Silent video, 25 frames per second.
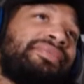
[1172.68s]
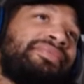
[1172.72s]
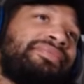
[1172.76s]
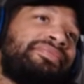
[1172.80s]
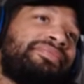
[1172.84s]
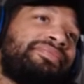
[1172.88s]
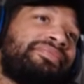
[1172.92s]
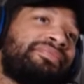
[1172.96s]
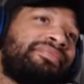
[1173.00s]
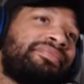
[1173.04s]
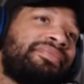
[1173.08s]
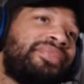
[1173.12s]

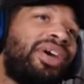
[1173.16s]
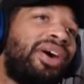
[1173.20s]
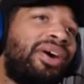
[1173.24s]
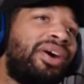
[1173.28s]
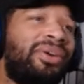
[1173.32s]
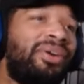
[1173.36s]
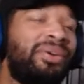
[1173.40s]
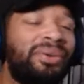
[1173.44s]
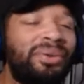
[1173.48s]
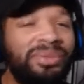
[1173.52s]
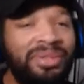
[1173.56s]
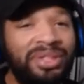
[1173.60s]
The
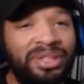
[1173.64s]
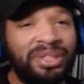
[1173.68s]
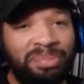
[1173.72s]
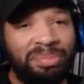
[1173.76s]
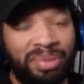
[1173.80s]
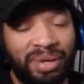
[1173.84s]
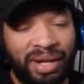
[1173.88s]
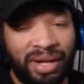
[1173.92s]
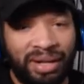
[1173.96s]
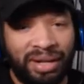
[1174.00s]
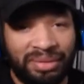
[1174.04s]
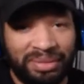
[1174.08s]
only
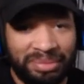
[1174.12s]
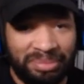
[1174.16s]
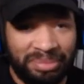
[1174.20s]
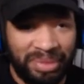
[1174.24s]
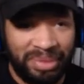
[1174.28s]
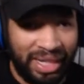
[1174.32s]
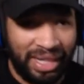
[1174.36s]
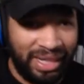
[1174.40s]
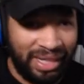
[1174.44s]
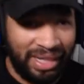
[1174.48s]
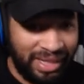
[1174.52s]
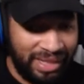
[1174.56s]
problem I
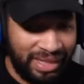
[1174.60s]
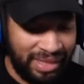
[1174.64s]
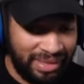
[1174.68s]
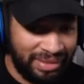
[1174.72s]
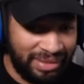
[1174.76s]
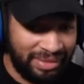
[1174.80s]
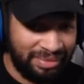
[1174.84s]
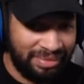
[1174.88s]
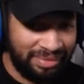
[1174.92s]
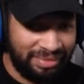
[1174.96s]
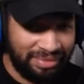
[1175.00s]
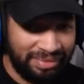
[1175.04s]
had,
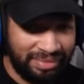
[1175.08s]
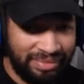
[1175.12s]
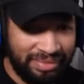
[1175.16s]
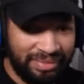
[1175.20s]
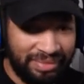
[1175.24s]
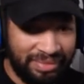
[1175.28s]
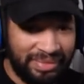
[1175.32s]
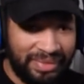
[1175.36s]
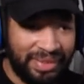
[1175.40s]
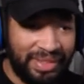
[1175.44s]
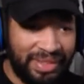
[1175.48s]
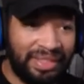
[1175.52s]

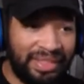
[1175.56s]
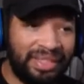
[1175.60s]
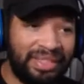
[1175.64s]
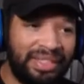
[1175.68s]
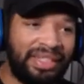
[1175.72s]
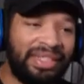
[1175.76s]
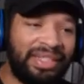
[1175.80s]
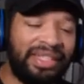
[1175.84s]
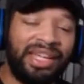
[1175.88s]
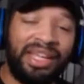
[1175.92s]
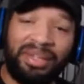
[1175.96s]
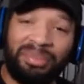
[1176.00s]
the
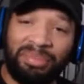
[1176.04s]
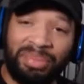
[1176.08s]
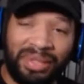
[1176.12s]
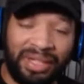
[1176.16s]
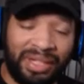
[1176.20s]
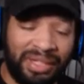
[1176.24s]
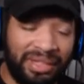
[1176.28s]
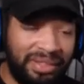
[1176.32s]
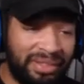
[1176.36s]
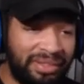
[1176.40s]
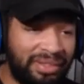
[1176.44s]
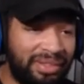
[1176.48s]
gameplay
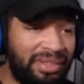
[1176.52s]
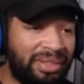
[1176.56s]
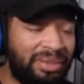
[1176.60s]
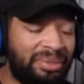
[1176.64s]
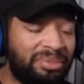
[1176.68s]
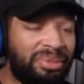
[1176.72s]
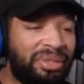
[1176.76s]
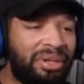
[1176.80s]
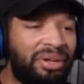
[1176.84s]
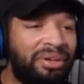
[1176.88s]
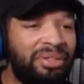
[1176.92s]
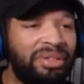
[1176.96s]
looked dope. The
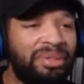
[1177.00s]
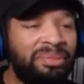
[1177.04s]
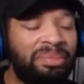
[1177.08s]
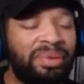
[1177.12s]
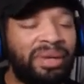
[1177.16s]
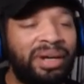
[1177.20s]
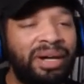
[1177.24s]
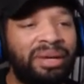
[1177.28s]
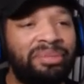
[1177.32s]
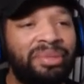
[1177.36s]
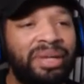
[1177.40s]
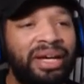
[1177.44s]
only problem
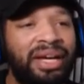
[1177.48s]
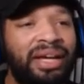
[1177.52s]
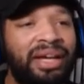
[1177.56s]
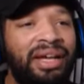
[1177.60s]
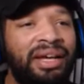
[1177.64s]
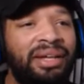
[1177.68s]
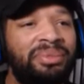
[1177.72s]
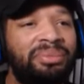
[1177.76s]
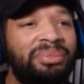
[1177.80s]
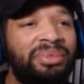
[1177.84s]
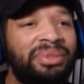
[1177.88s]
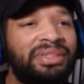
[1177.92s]
I had
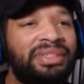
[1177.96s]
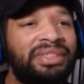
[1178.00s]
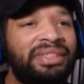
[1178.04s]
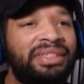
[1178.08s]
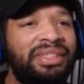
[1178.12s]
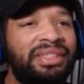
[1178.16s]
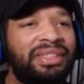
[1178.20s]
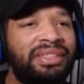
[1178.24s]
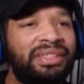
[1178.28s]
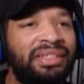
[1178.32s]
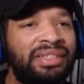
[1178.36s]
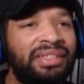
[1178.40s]
was
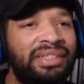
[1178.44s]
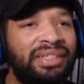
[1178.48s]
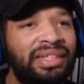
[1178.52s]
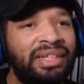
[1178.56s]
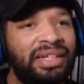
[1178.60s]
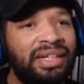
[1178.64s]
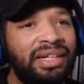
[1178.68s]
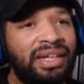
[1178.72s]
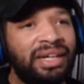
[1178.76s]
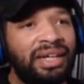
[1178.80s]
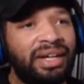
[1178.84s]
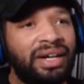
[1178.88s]
the
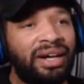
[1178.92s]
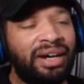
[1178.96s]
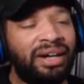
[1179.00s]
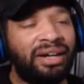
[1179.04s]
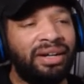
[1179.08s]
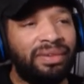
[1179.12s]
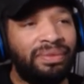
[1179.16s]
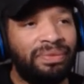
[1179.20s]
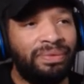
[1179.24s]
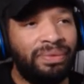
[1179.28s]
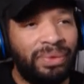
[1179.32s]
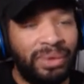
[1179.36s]

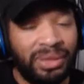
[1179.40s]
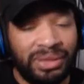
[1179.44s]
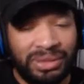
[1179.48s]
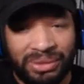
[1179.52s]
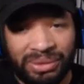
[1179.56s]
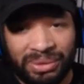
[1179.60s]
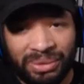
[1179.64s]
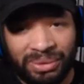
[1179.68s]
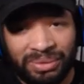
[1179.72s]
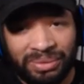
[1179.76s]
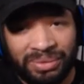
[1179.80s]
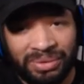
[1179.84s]

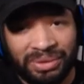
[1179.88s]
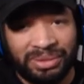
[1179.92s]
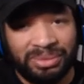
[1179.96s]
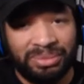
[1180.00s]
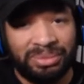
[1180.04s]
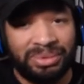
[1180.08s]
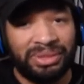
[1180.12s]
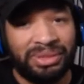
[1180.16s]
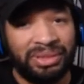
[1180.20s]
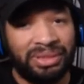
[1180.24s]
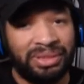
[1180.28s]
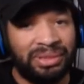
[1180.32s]
voiceovers was a
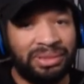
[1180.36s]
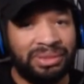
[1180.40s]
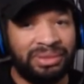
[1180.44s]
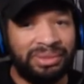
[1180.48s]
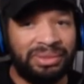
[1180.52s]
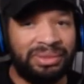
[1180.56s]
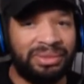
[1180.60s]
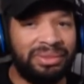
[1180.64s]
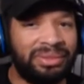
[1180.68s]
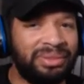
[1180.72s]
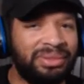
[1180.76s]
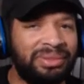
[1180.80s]

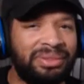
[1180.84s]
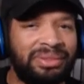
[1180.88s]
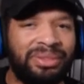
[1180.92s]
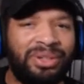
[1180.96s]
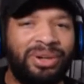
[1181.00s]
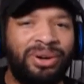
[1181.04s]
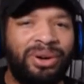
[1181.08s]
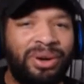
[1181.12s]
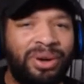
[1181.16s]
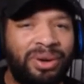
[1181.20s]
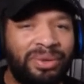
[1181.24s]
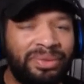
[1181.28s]
little
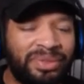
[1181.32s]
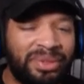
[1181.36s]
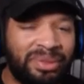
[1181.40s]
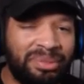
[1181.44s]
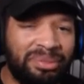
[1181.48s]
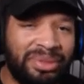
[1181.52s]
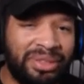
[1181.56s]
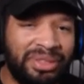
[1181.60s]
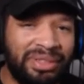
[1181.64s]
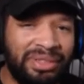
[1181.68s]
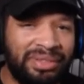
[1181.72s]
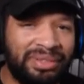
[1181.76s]
off to
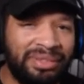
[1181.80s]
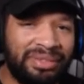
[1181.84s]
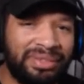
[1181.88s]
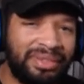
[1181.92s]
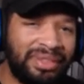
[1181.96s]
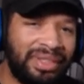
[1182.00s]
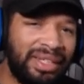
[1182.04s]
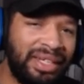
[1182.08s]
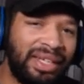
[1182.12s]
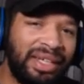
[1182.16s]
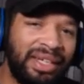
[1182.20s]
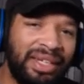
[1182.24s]
me.
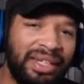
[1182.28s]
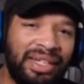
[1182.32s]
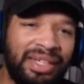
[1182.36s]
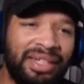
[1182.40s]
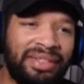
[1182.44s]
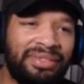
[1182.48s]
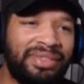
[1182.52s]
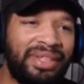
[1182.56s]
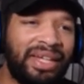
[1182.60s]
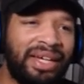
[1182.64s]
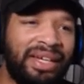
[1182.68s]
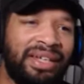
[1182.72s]
If
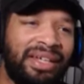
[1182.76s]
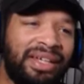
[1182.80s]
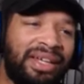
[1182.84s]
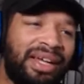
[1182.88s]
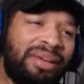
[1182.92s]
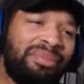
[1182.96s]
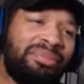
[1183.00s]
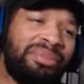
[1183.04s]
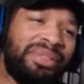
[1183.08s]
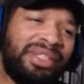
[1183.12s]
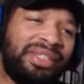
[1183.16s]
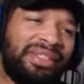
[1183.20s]
that, I
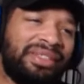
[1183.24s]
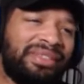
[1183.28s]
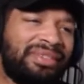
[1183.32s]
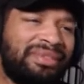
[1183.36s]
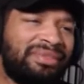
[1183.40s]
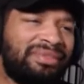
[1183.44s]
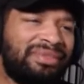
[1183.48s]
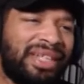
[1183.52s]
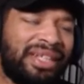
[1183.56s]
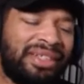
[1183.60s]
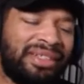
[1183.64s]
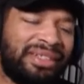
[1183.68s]
mean,
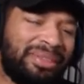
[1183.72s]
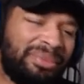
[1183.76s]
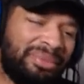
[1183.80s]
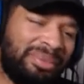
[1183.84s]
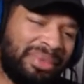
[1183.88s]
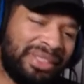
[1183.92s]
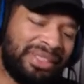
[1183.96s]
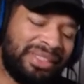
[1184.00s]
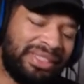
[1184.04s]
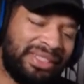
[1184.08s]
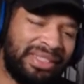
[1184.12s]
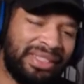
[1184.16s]
like the one
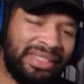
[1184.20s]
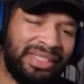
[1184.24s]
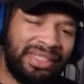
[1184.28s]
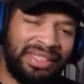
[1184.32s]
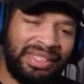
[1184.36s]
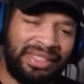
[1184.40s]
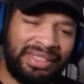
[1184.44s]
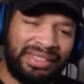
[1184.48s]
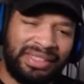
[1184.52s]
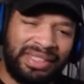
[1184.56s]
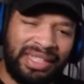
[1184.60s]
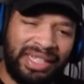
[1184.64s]
scene
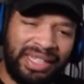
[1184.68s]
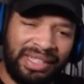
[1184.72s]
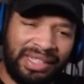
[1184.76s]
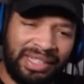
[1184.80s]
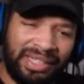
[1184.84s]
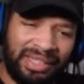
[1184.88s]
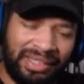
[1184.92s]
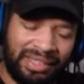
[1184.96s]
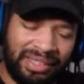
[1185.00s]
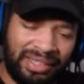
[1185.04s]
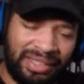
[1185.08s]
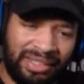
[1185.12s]

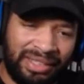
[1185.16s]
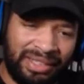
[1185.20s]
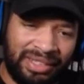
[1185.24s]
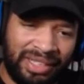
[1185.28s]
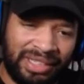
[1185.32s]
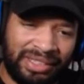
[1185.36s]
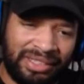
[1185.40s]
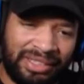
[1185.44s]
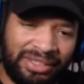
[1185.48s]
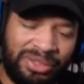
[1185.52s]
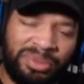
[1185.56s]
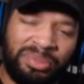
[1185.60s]
it's
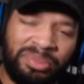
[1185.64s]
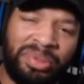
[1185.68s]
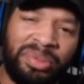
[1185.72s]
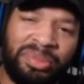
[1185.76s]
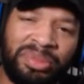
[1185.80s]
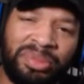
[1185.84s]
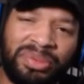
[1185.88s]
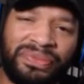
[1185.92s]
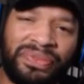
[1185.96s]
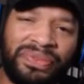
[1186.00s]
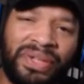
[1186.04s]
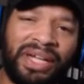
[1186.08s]
2 people
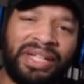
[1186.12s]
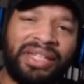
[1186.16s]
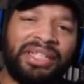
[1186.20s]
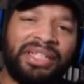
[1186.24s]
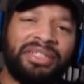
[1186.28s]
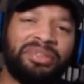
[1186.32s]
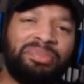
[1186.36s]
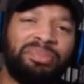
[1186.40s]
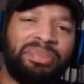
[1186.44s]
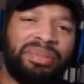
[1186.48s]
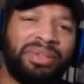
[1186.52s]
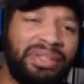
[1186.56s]
fighting. He's
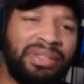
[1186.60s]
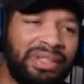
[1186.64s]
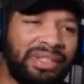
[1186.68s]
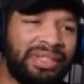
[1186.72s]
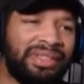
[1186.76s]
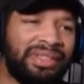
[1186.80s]
pulling